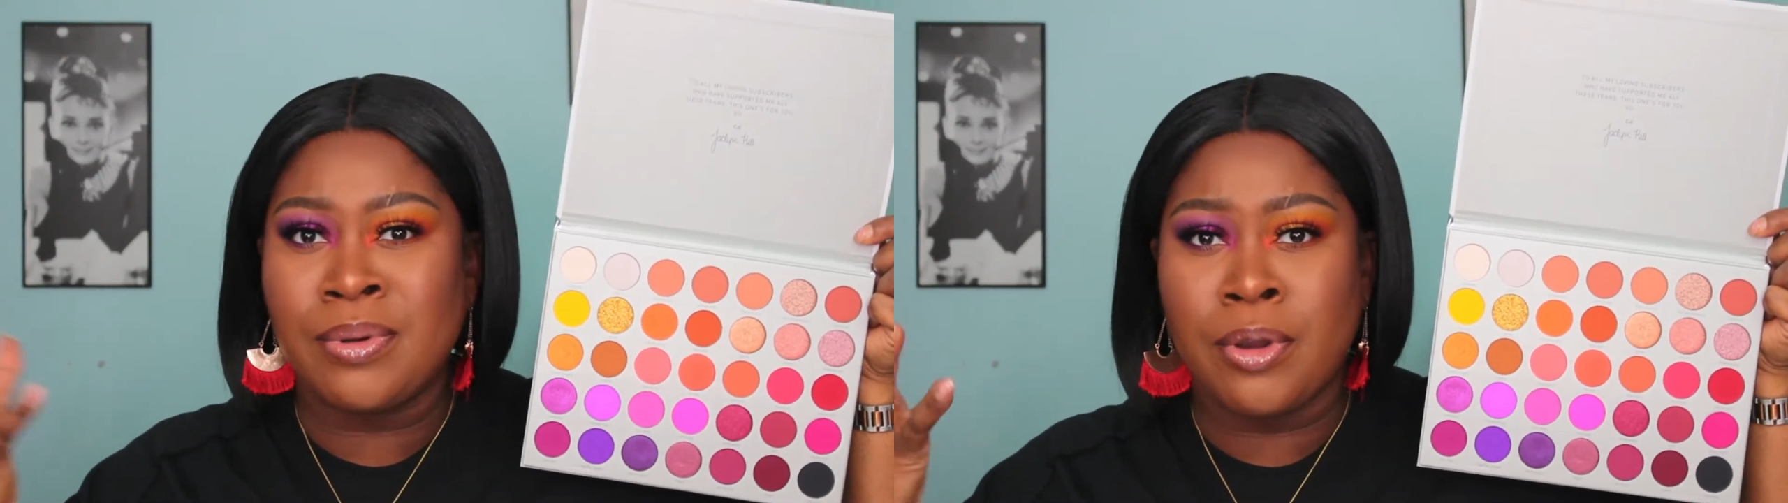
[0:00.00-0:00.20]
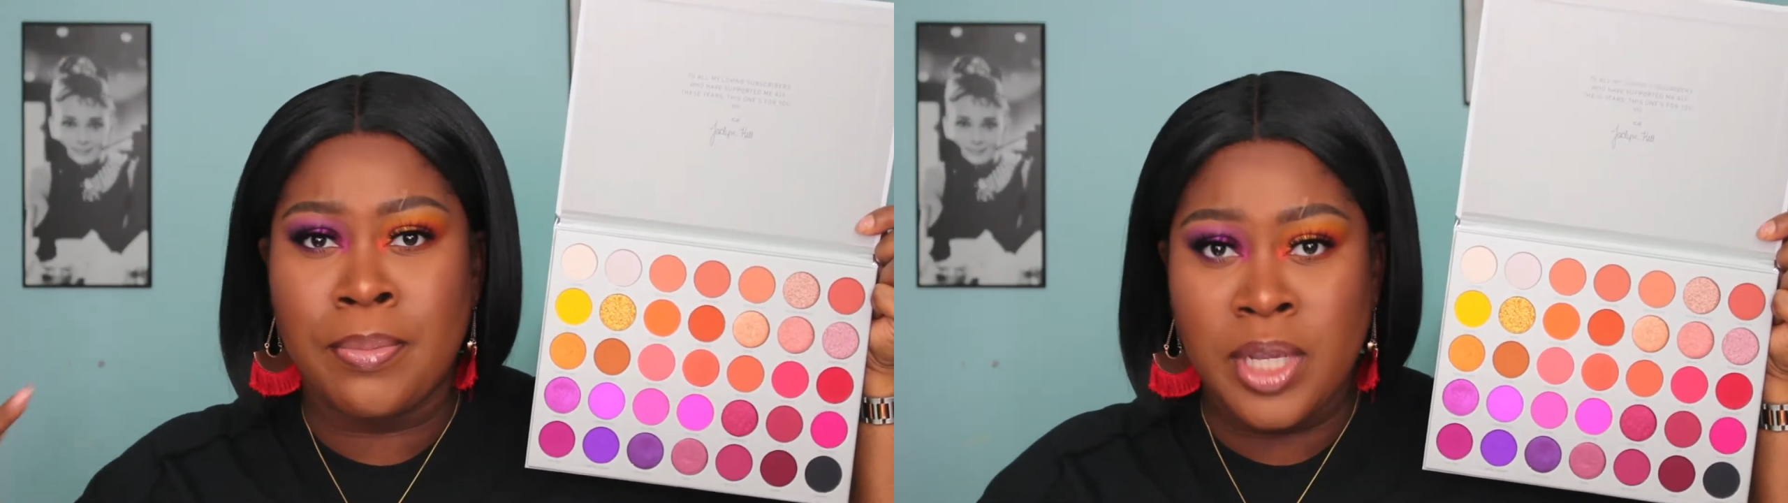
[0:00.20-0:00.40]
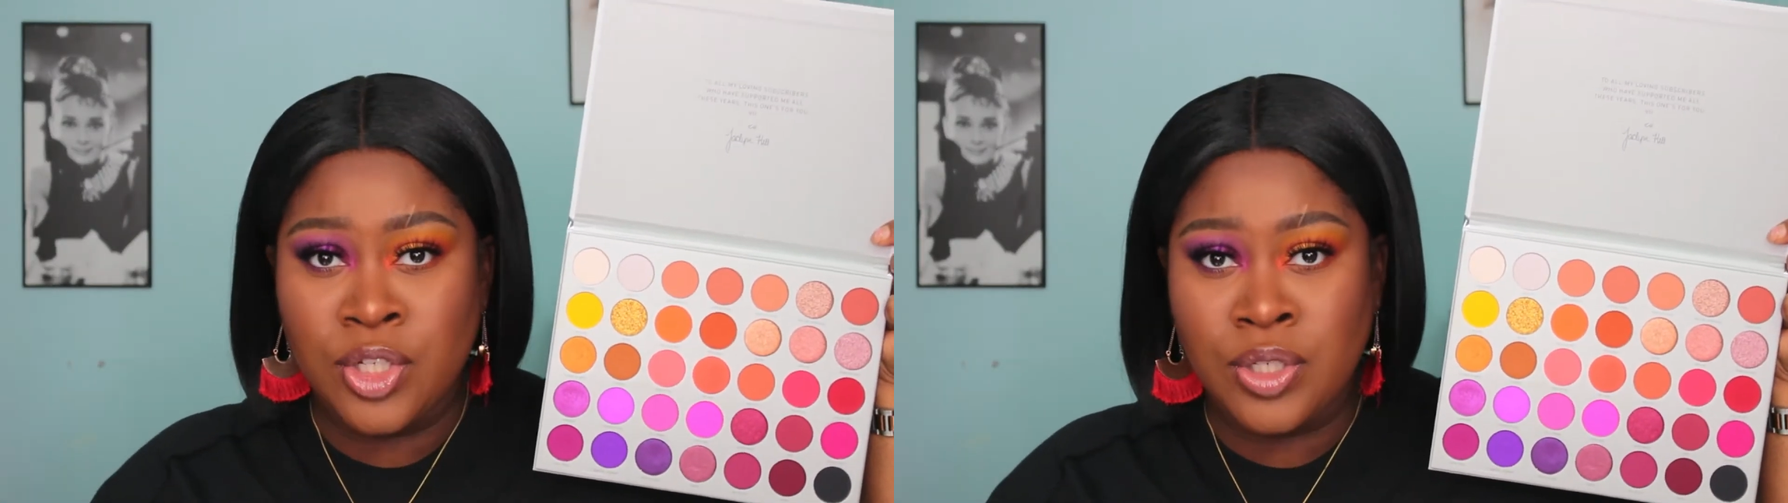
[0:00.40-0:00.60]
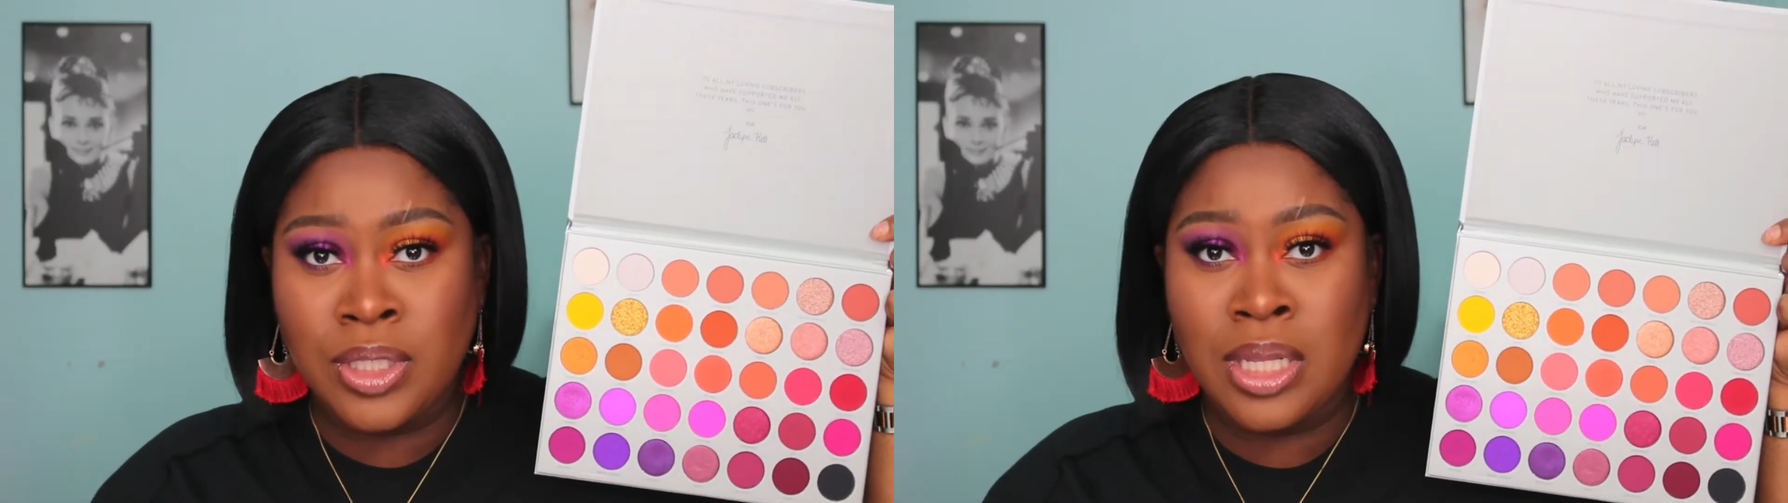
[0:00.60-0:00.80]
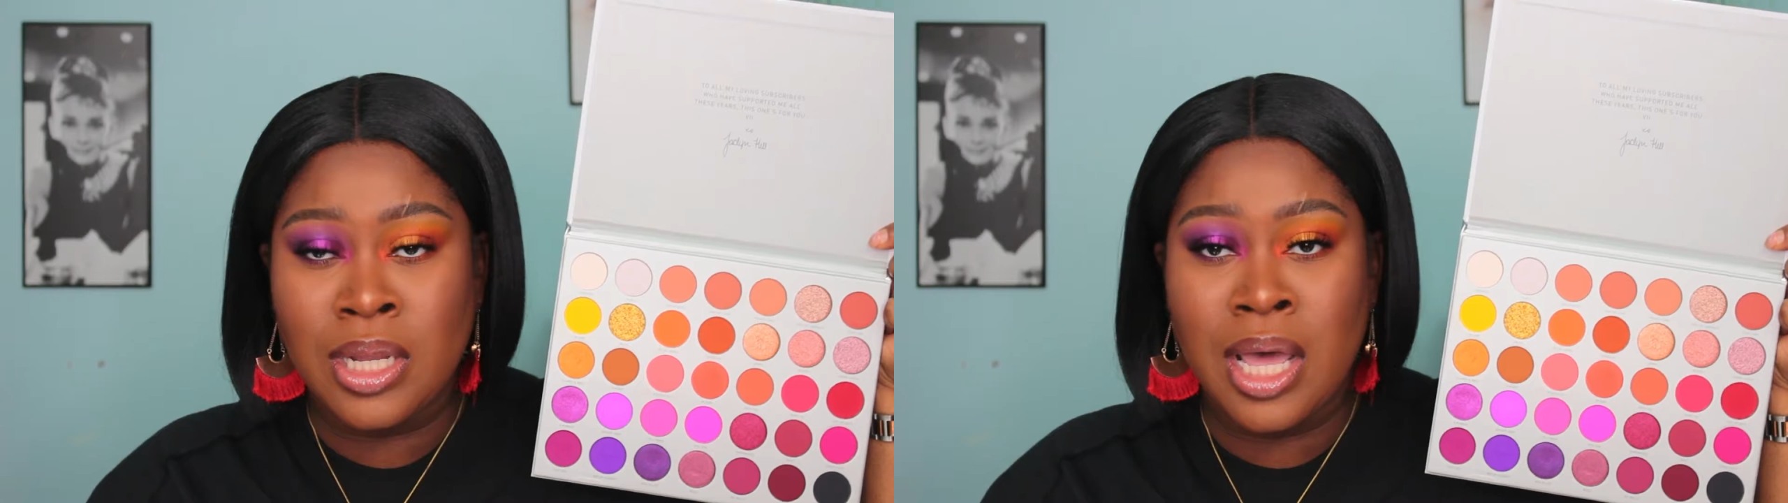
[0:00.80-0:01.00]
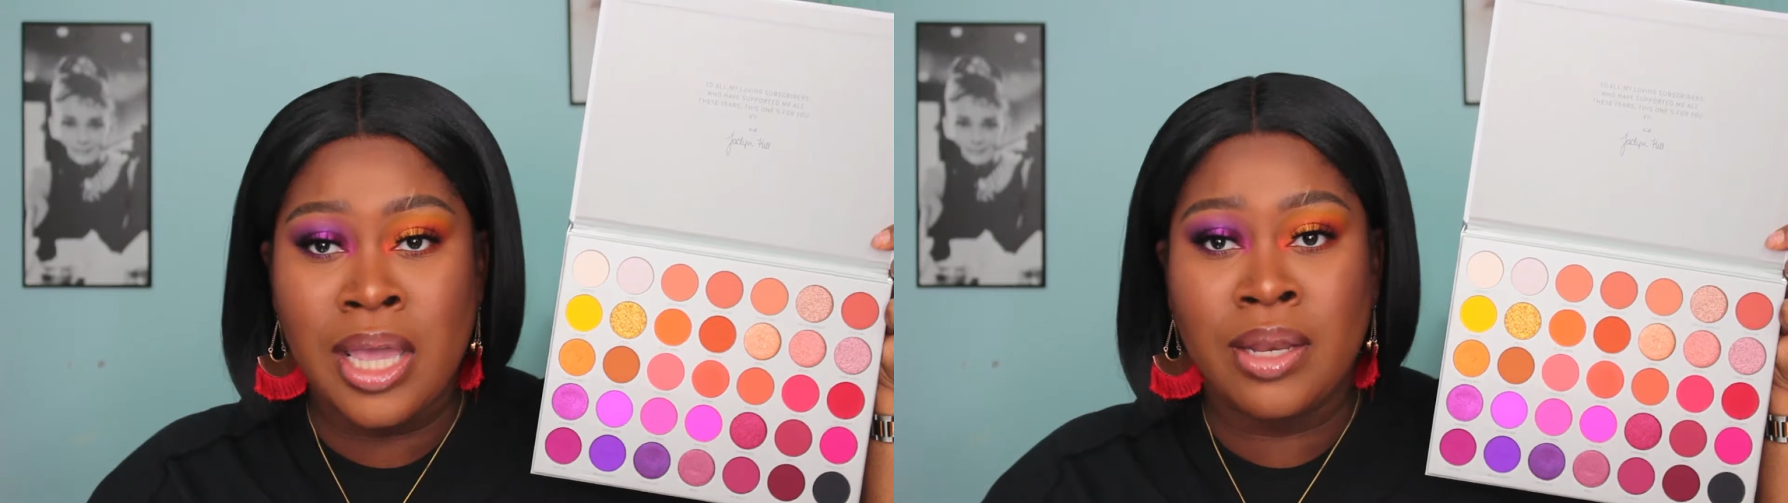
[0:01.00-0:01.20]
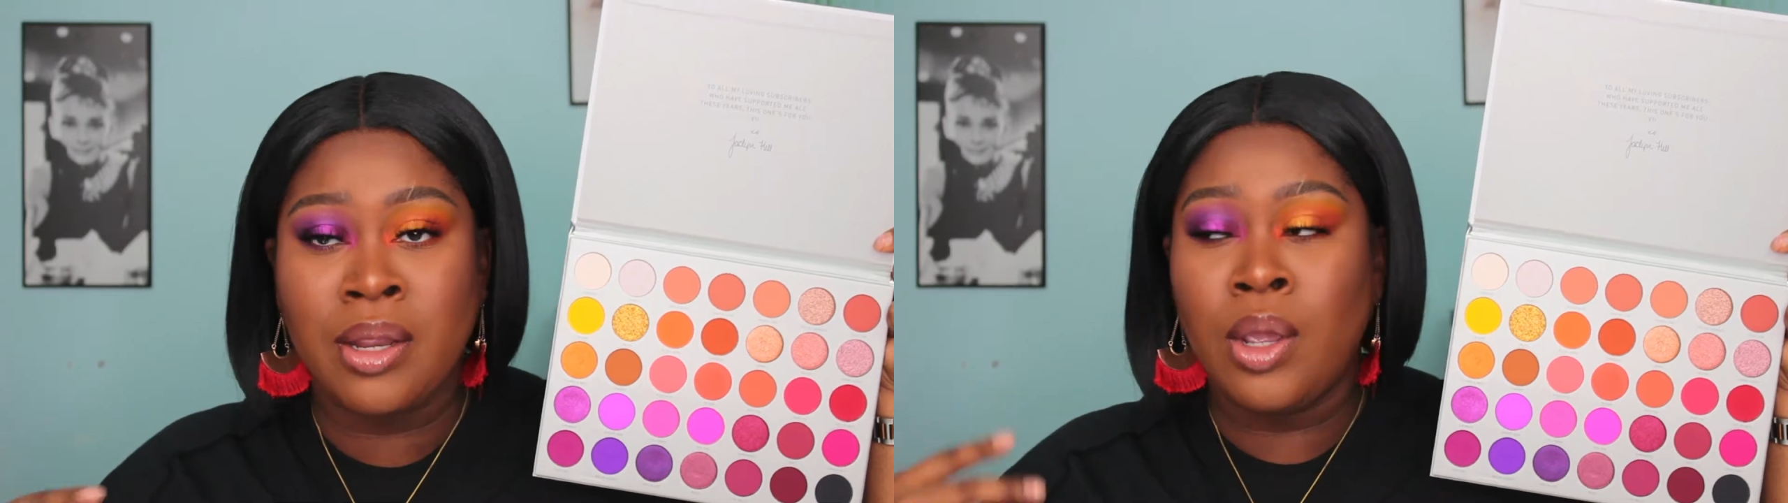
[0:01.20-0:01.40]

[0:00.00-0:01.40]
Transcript: of her pictures online